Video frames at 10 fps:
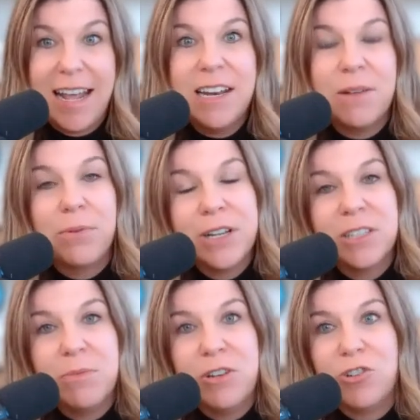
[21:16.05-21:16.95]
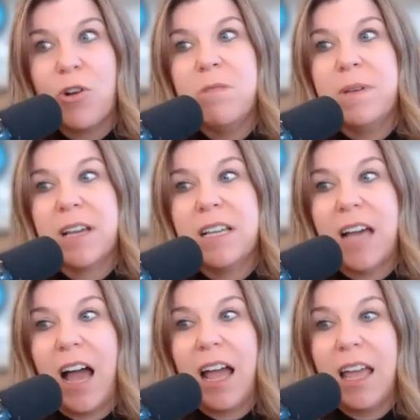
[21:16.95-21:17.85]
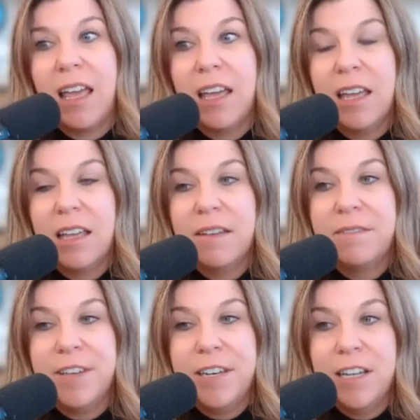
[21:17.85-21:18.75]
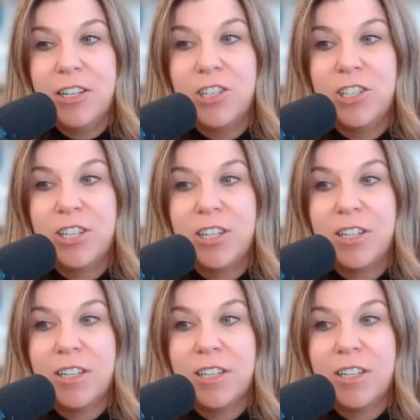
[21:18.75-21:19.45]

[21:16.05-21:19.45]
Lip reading: And it brings me joy because I finished